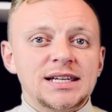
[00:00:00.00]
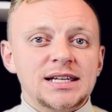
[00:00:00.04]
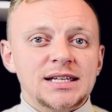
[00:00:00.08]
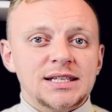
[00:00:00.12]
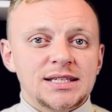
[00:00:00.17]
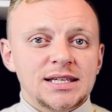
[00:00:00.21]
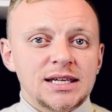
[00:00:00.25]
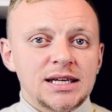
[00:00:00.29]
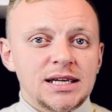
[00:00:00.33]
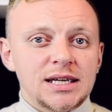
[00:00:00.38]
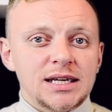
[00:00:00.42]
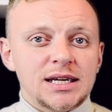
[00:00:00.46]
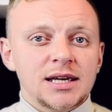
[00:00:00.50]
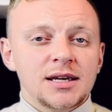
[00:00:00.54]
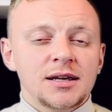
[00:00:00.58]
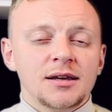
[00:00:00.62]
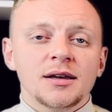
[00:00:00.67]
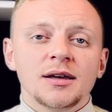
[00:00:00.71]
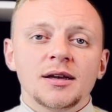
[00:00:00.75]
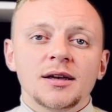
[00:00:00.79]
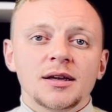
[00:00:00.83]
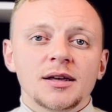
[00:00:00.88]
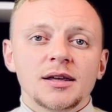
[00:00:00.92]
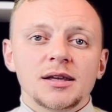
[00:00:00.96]
D,
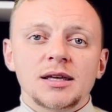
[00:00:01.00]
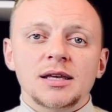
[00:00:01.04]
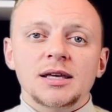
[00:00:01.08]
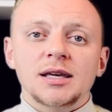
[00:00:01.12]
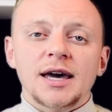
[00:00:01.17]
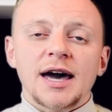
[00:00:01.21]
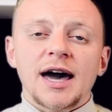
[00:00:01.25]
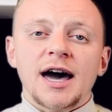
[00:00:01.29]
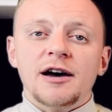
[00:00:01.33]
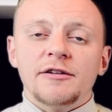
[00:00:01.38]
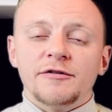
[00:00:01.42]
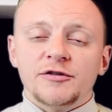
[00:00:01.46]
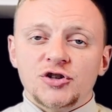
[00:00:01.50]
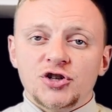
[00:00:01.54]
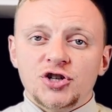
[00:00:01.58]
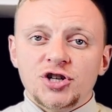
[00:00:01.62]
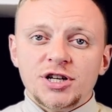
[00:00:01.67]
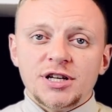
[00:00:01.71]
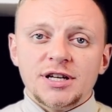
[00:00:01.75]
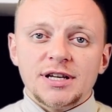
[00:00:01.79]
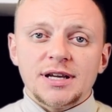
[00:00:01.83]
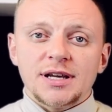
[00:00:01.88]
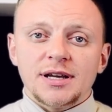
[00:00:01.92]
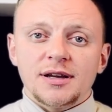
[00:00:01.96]
E, F,
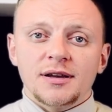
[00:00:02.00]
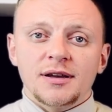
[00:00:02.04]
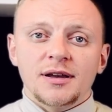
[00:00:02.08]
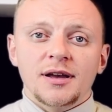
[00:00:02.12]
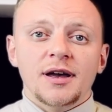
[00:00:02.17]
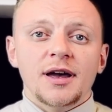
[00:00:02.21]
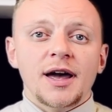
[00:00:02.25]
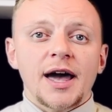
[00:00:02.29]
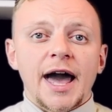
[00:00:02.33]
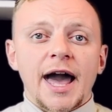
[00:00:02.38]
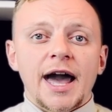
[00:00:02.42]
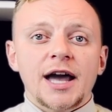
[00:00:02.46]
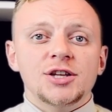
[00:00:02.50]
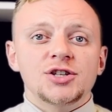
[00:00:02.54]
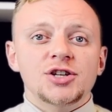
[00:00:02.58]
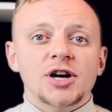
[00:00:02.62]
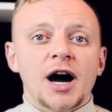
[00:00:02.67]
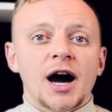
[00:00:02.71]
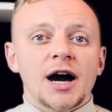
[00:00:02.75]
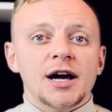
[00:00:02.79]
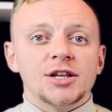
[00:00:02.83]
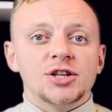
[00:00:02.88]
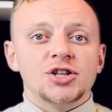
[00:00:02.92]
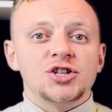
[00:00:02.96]
G, H,
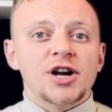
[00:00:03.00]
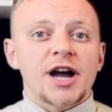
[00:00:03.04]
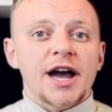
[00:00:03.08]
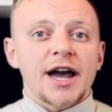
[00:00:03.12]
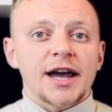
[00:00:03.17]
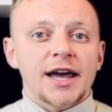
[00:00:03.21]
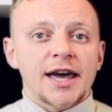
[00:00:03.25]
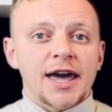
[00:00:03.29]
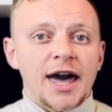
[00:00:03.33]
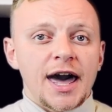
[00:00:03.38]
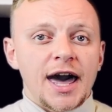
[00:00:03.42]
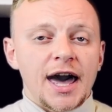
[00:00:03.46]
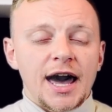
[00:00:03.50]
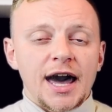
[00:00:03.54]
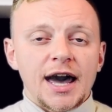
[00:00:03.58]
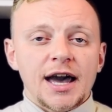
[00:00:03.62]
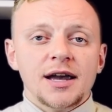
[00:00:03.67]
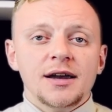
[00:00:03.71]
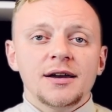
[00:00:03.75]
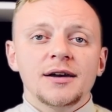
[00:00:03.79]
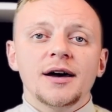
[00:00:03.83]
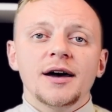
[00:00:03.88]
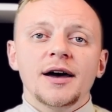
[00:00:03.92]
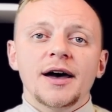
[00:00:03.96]
I, J,
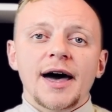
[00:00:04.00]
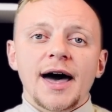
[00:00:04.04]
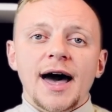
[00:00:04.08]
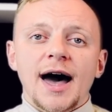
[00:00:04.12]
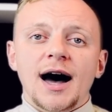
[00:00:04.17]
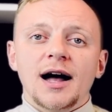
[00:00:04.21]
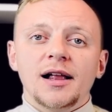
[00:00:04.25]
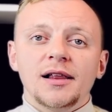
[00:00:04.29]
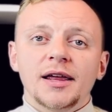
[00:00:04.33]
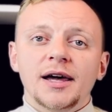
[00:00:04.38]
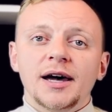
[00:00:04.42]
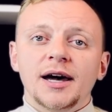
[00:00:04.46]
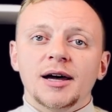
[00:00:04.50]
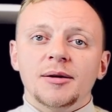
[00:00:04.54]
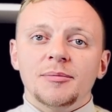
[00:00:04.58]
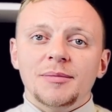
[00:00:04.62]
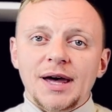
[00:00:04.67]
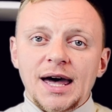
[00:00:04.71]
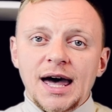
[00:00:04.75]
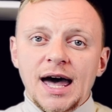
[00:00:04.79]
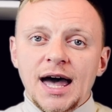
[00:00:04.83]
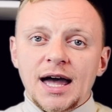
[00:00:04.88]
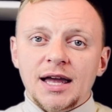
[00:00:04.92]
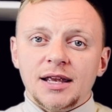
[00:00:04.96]
K, L, M,
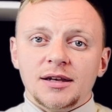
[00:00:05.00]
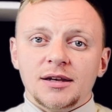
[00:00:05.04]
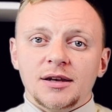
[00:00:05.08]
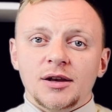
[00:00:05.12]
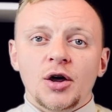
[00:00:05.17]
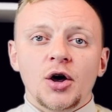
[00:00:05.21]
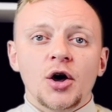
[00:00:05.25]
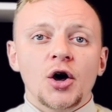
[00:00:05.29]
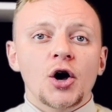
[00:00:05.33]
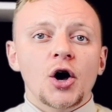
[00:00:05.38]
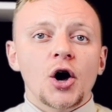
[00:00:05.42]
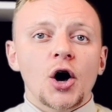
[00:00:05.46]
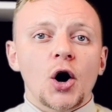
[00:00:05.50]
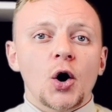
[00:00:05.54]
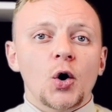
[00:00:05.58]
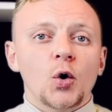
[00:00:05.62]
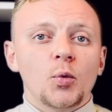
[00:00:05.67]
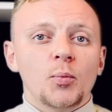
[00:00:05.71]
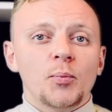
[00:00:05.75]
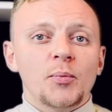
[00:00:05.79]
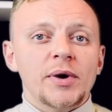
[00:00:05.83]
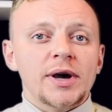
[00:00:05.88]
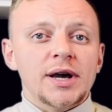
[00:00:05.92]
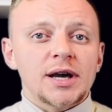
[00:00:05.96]
N, O,
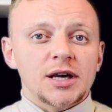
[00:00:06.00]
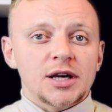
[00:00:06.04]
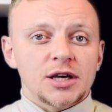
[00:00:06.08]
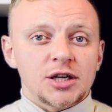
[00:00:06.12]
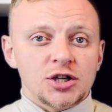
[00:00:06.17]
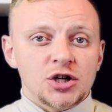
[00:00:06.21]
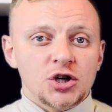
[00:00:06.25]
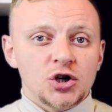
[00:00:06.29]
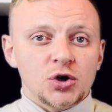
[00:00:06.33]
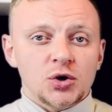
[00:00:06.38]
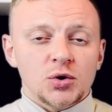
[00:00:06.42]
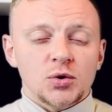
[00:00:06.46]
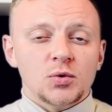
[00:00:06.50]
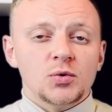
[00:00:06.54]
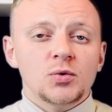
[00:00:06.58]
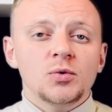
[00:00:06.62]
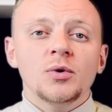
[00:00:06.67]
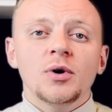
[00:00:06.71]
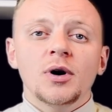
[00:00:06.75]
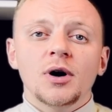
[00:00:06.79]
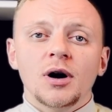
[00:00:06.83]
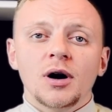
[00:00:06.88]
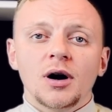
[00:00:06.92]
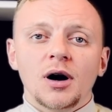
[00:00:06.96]
P, Q,
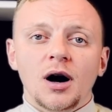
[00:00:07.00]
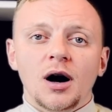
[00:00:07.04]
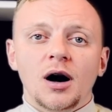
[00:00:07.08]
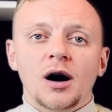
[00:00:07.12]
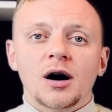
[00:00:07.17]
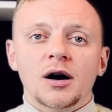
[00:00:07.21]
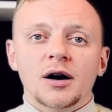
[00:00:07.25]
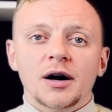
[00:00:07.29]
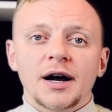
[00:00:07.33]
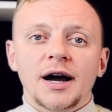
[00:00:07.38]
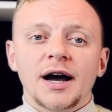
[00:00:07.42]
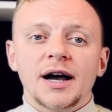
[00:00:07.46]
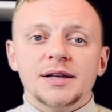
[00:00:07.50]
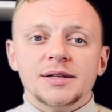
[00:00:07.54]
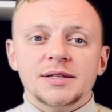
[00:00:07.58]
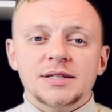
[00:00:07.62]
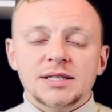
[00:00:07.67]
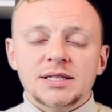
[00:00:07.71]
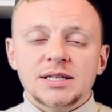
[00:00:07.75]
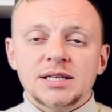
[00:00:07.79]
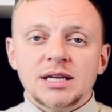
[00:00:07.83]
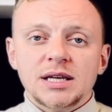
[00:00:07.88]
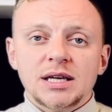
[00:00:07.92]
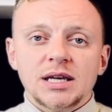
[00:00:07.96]
R, S,
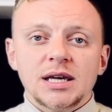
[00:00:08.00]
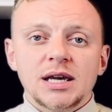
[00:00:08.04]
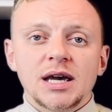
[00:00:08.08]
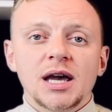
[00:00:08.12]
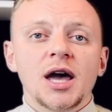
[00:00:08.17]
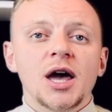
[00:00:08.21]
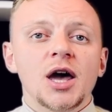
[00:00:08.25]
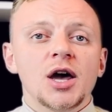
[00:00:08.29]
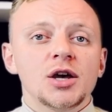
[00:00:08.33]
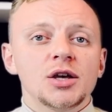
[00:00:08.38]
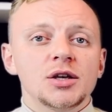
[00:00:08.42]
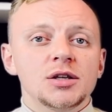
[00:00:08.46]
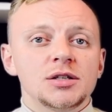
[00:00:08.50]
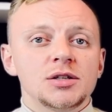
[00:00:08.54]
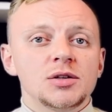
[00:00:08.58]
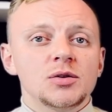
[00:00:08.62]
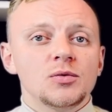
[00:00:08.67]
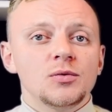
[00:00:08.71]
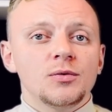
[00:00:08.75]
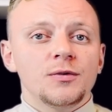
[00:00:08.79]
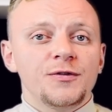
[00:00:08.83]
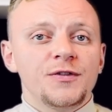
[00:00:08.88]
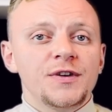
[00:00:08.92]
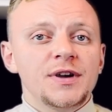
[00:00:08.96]
T,
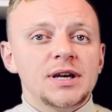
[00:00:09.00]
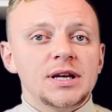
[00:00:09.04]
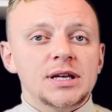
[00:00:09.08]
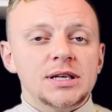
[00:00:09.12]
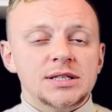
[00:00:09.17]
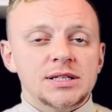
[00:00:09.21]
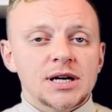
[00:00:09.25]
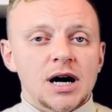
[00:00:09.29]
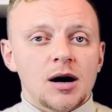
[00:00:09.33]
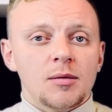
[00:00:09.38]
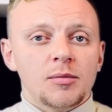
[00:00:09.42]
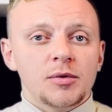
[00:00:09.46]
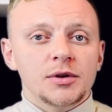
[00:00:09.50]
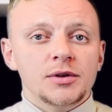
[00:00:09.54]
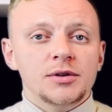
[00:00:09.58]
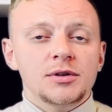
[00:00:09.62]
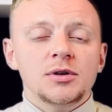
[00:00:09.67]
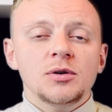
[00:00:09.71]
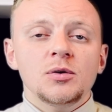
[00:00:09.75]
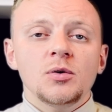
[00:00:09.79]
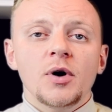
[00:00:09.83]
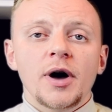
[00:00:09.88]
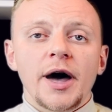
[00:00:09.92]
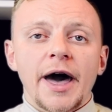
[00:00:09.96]
U, V,
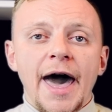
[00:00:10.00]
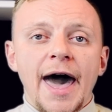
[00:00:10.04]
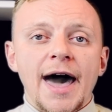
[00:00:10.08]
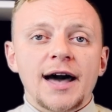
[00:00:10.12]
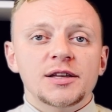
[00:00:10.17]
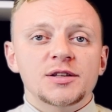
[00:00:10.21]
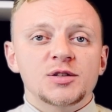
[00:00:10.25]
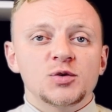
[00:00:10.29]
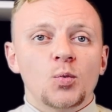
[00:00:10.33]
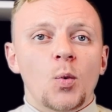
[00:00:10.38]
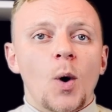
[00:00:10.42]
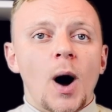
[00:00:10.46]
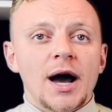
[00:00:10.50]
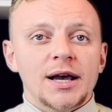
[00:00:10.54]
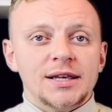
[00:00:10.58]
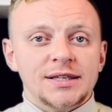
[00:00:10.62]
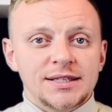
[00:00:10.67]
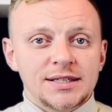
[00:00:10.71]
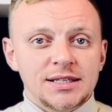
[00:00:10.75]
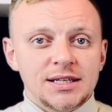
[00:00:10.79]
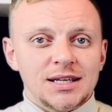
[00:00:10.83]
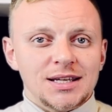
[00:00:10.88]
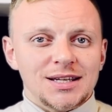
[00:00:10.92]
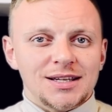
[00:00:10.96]
W, X, Y,
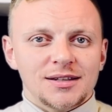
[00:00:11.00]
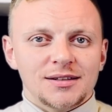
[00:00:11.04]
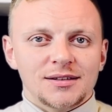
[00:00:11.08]
Z.